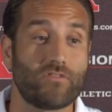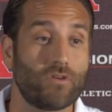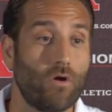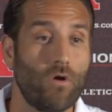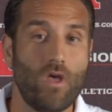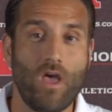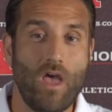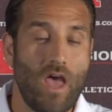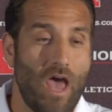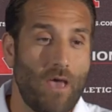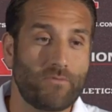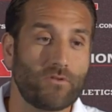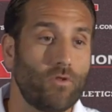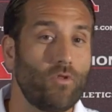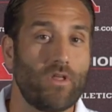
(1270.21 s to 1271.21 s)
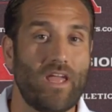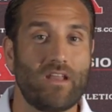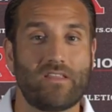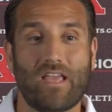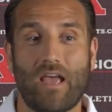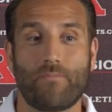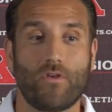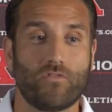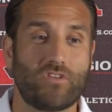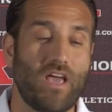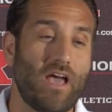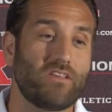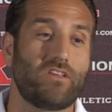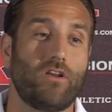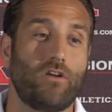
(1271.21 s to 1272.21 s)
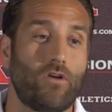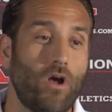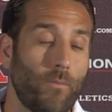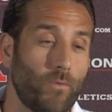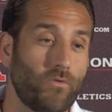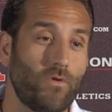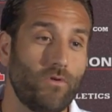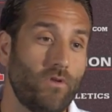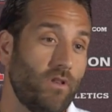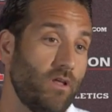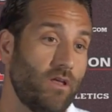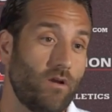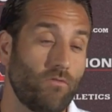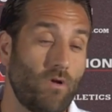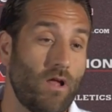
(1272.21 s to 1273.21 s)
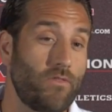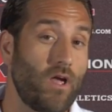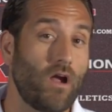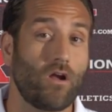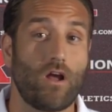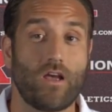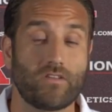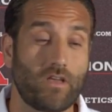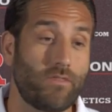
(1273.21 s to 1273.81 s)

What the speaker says: So absolutely, anytime those guys get an opportunity to get around our guys,